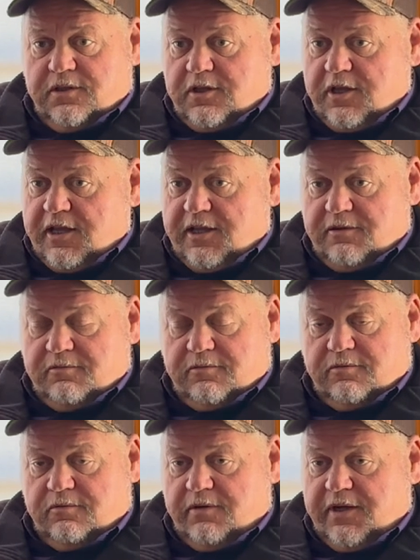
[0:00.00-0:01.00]

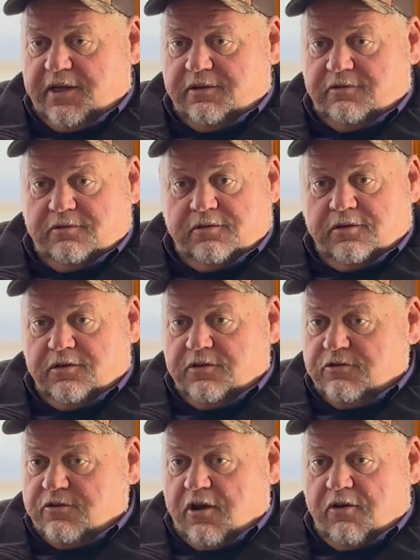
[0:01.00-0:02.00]
And we could
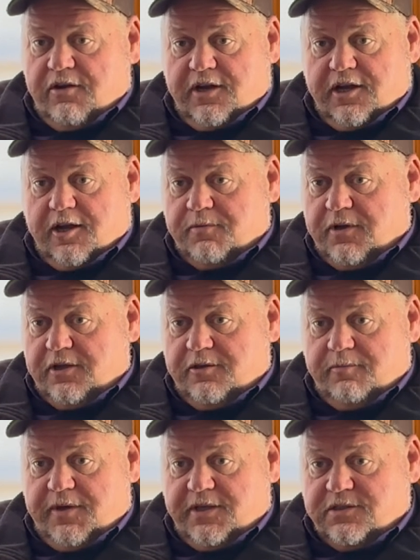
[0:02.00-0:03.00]
draw in a couple
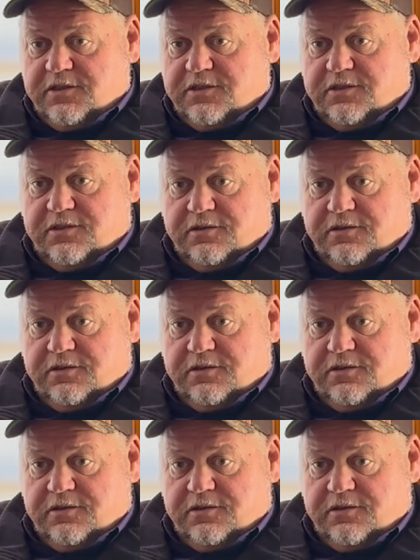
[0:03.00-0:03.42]
other businesses.